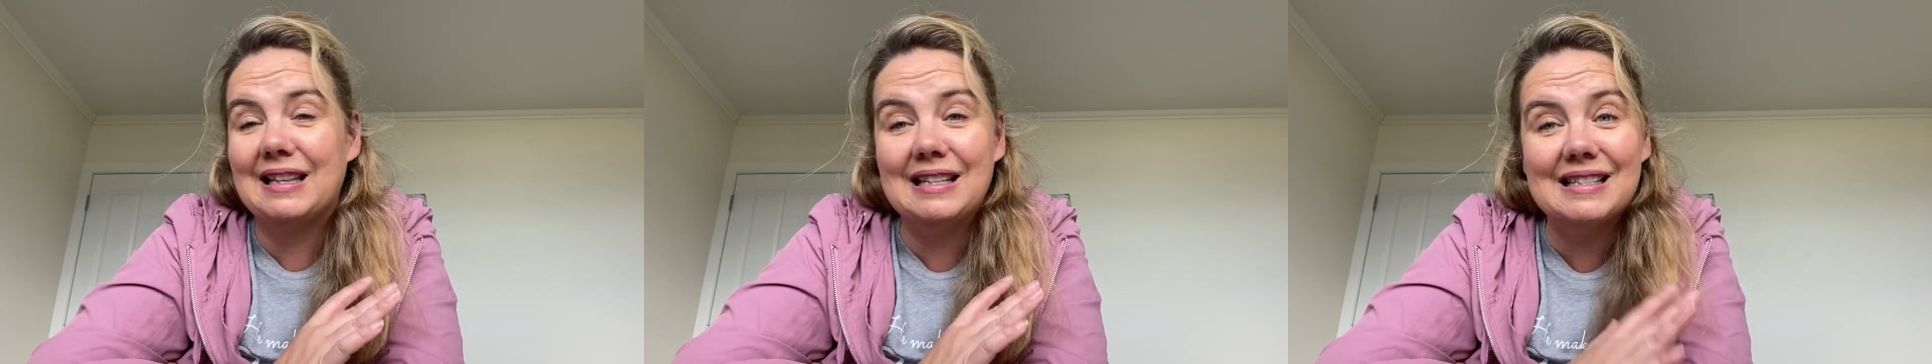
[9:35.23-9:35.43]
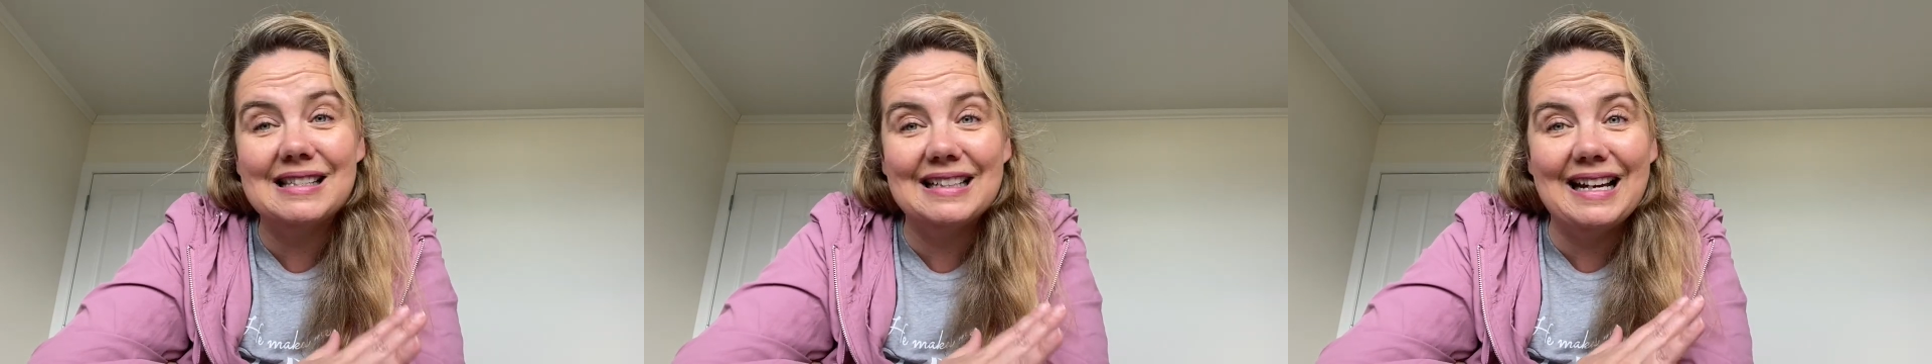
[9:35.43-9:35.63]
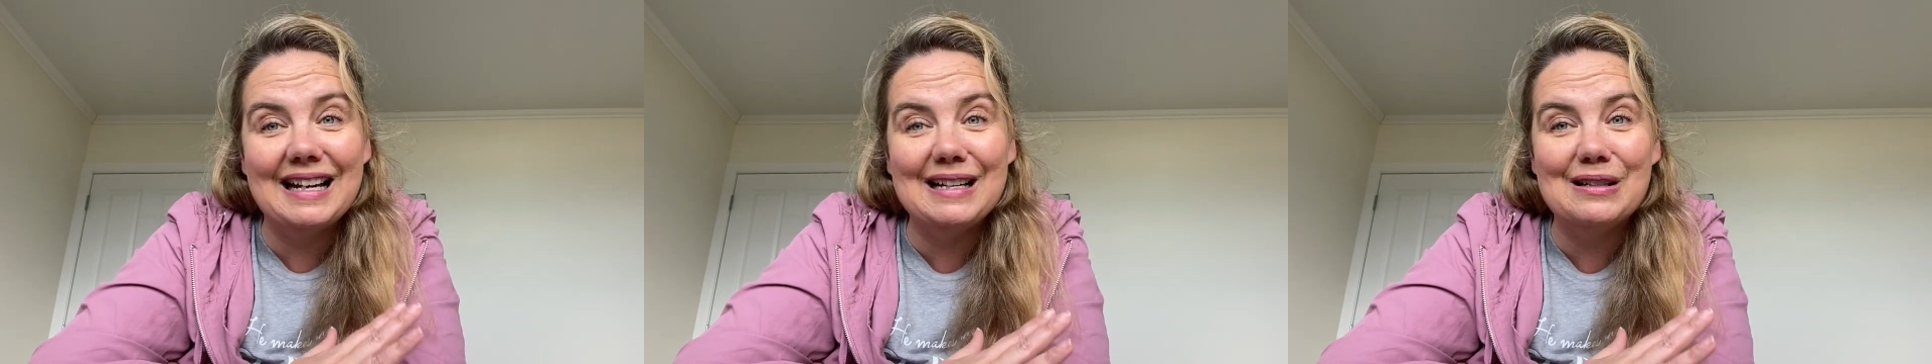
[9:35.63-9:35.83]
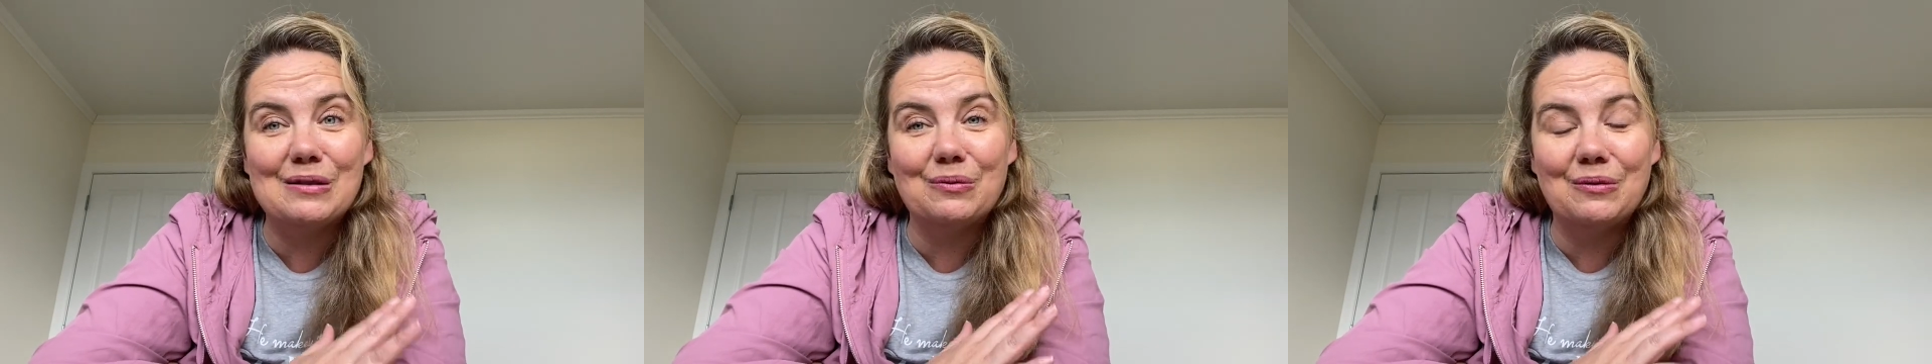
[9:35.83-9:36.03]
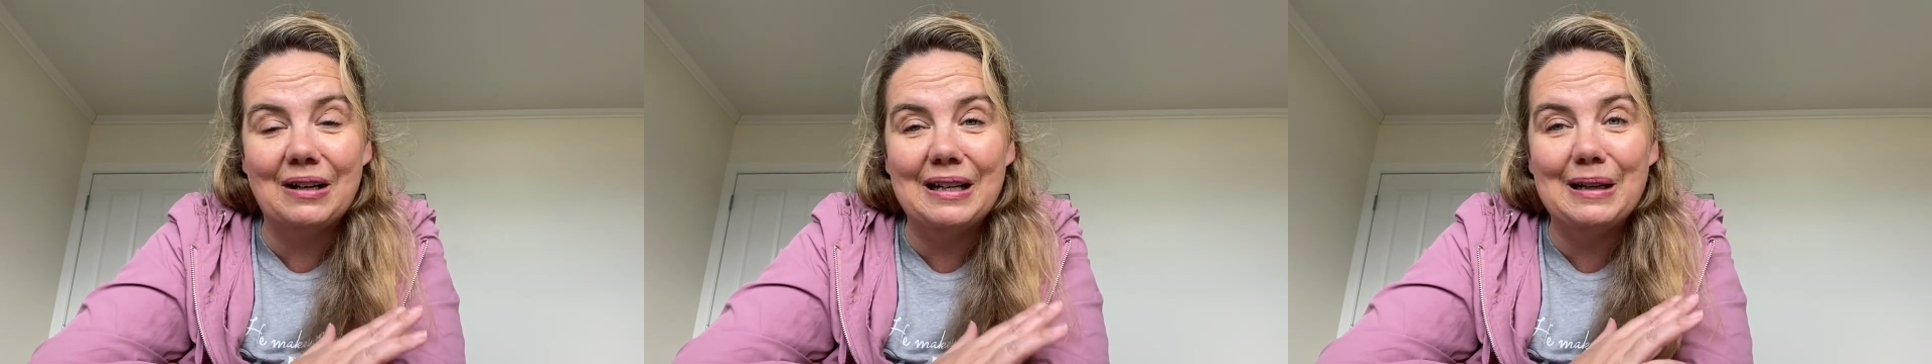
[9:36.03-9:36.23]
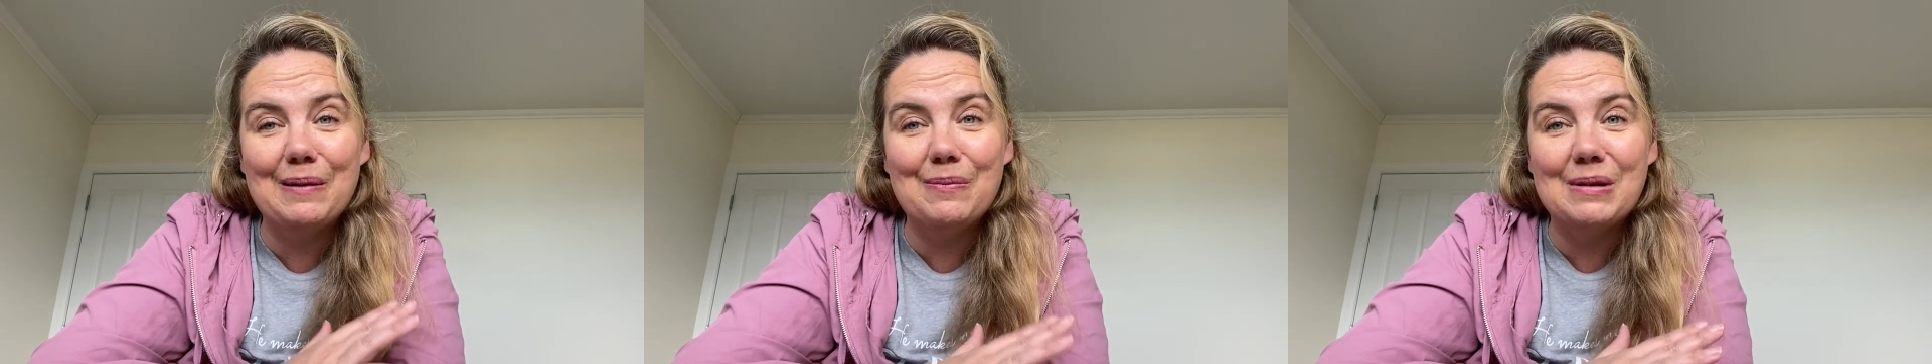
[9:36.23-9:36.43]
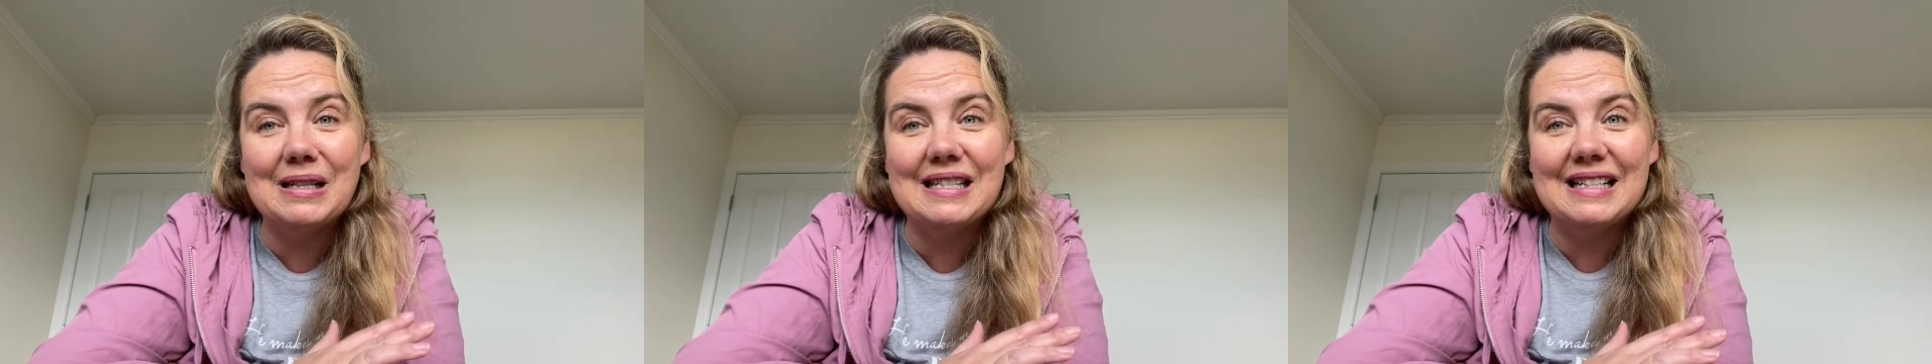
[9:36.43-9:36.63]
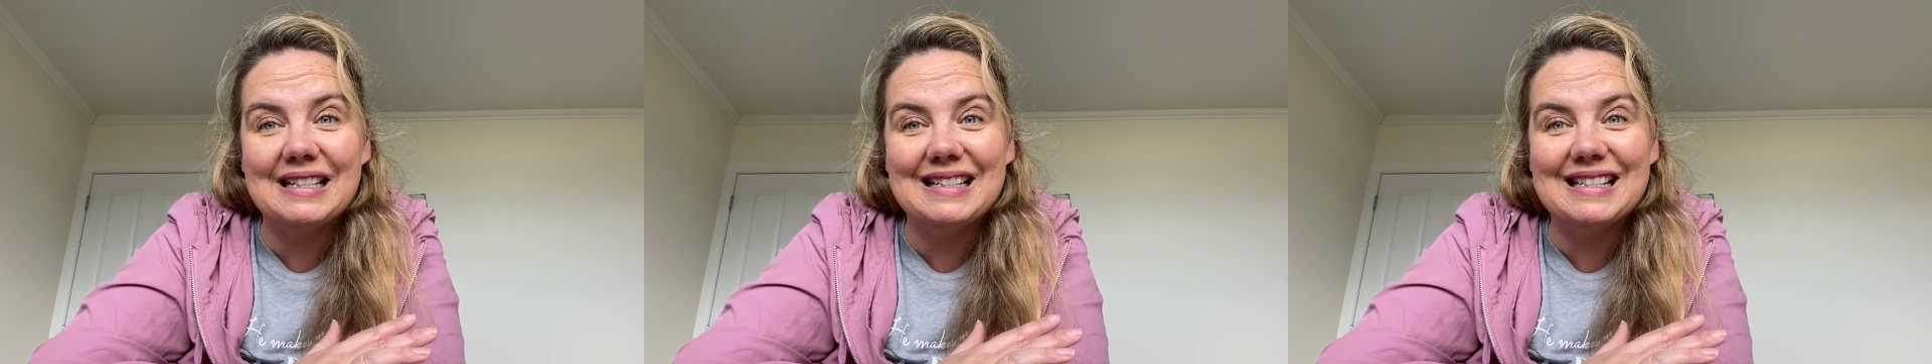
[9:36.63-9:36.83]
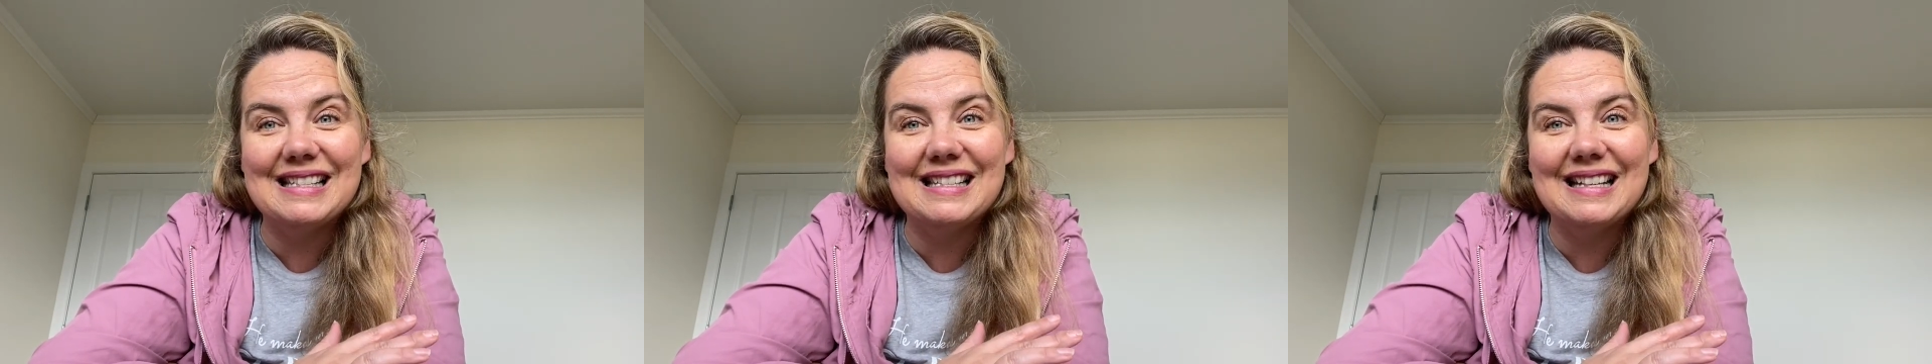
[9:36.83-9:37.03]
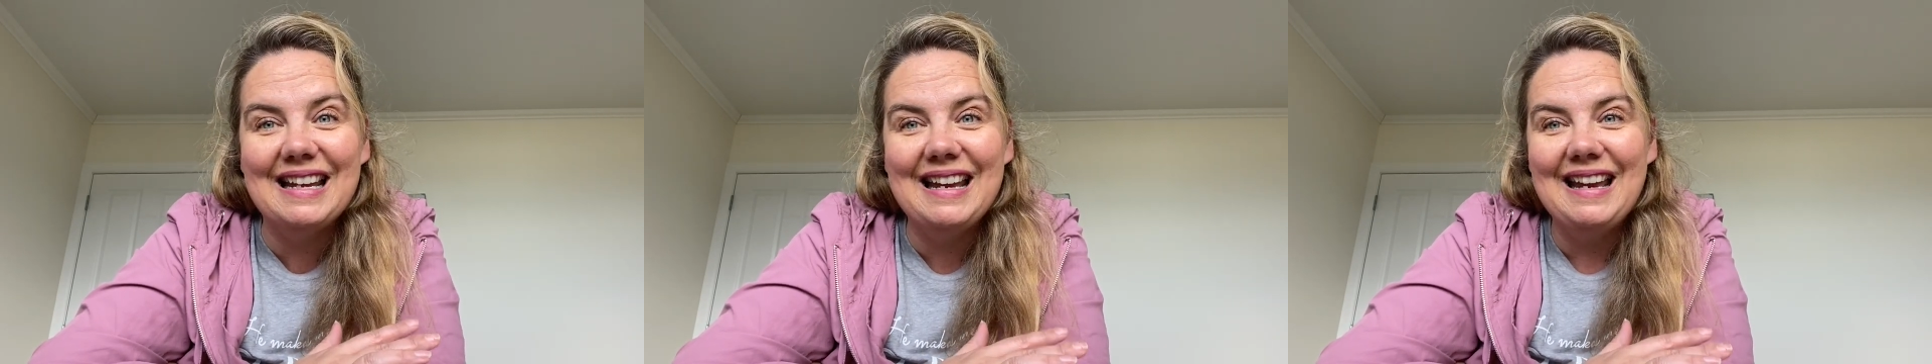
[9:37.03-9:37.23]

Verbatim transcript: this guy is running a business